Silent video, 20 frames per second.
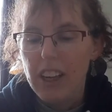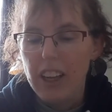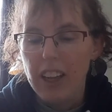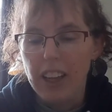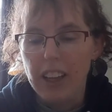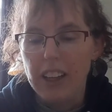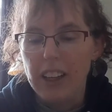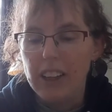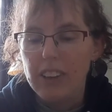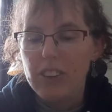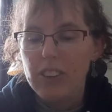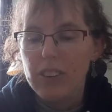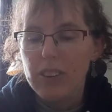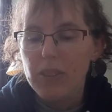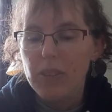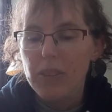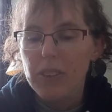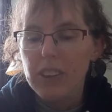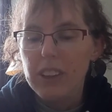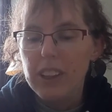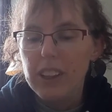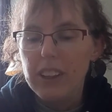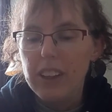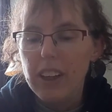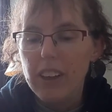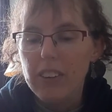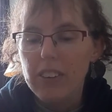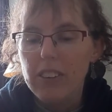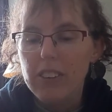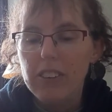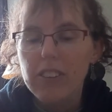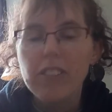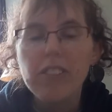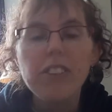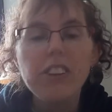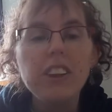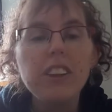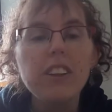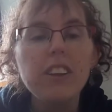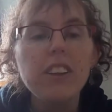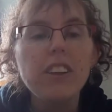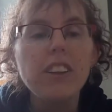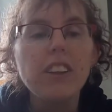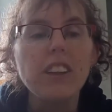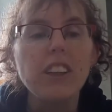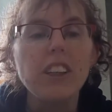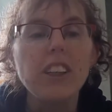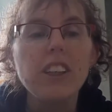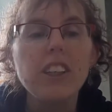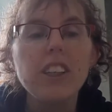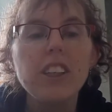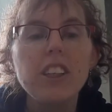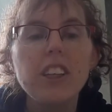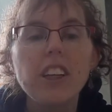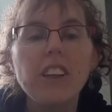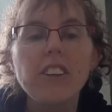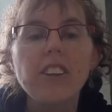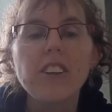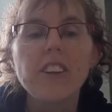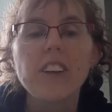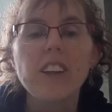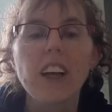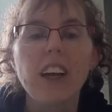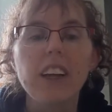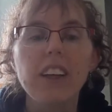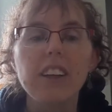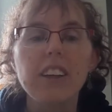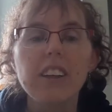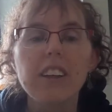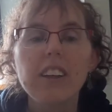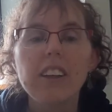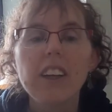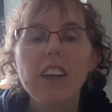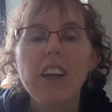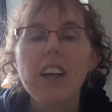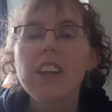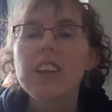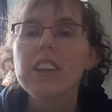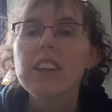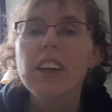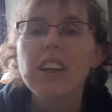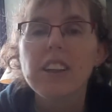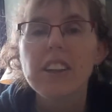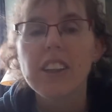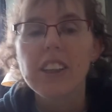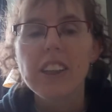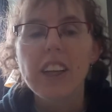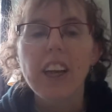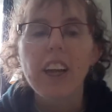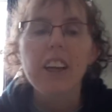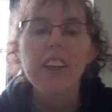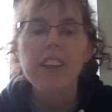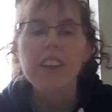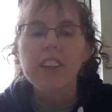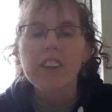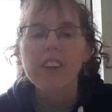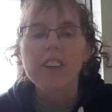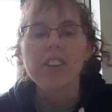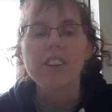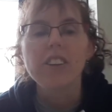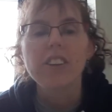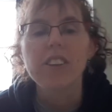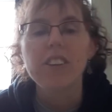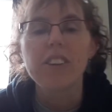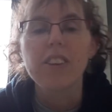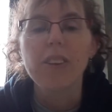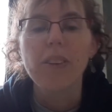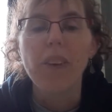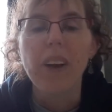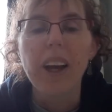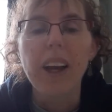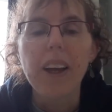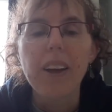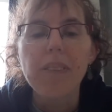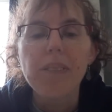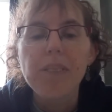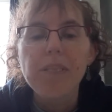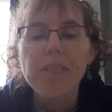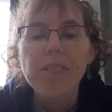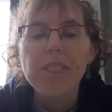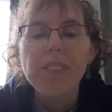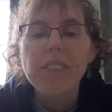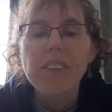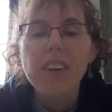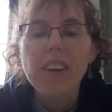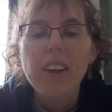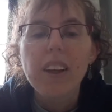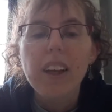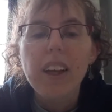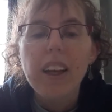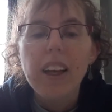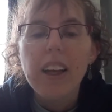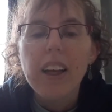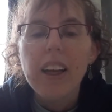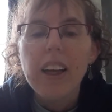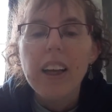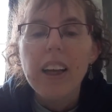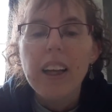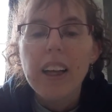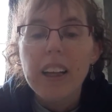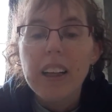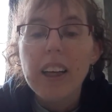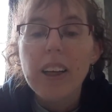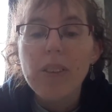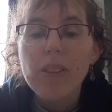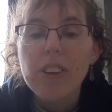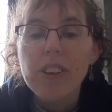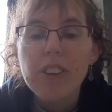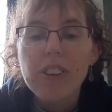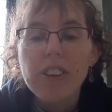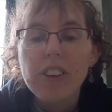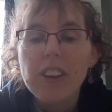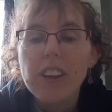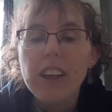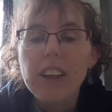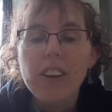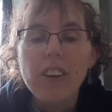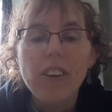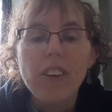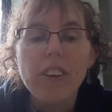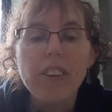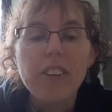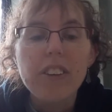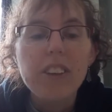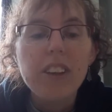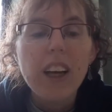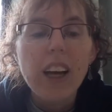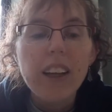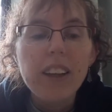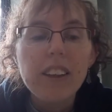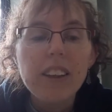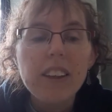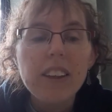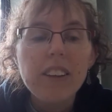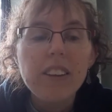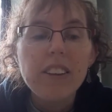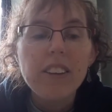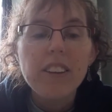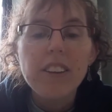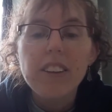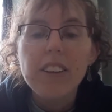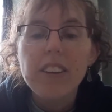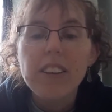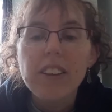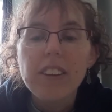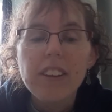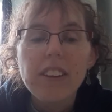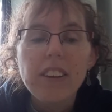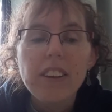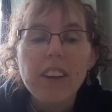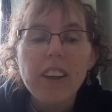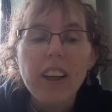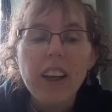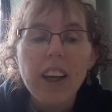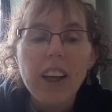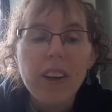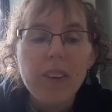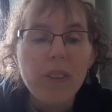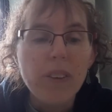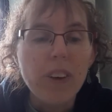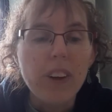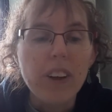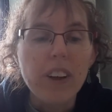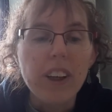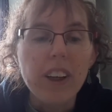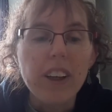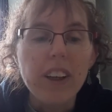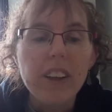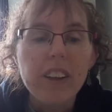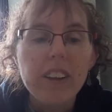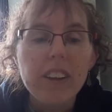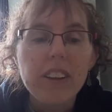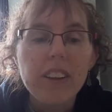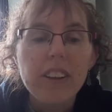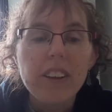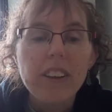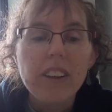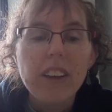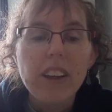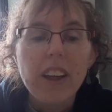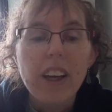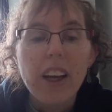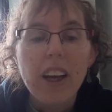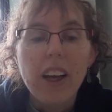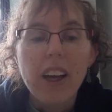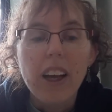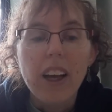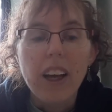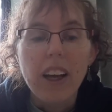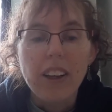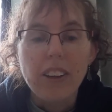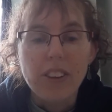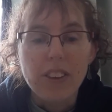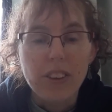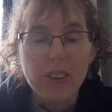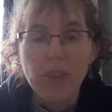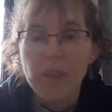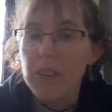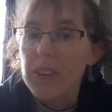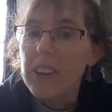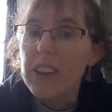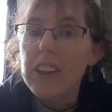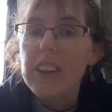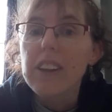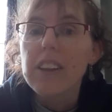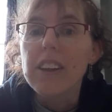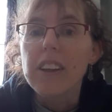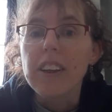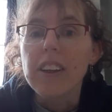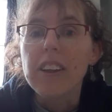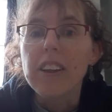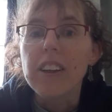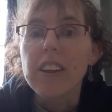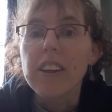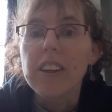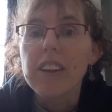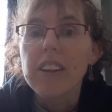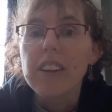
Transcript: And as you breathe out, feel the gentle light nudge any hurts away. It helps you to let go of sadness and worry as you breathe in